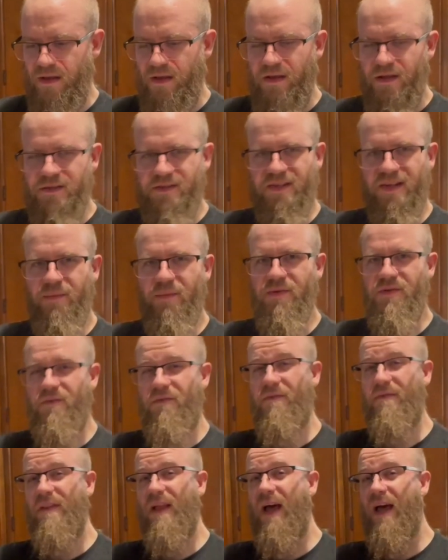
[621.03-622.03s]
Seen a bunch of
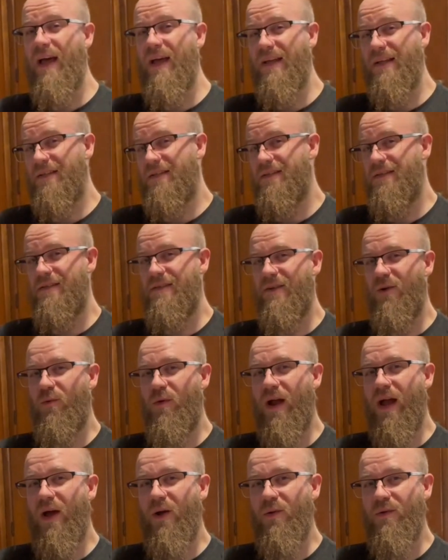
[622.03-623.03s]
flags
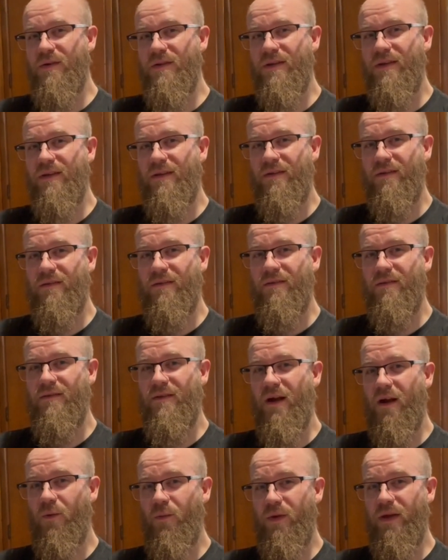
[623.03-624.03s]
around,
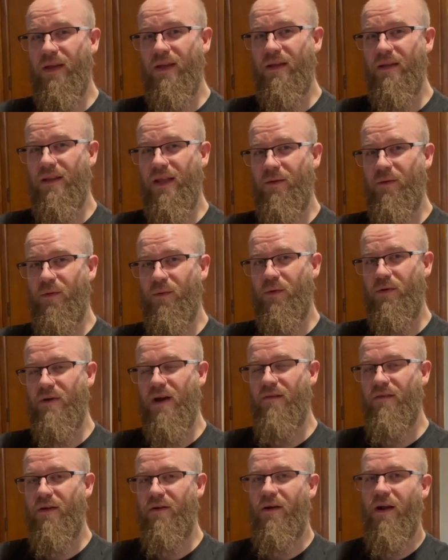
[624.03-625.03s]
aren't we? Like when we're
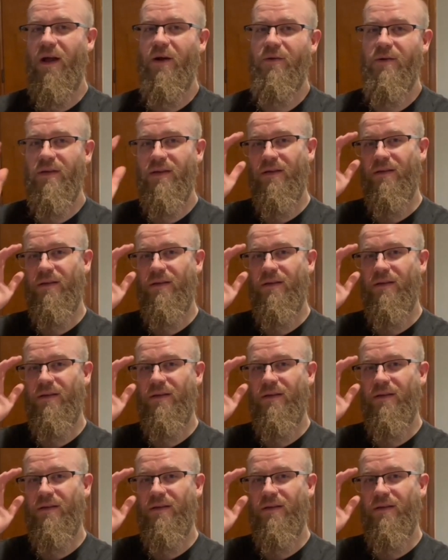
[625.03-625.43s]
driving around.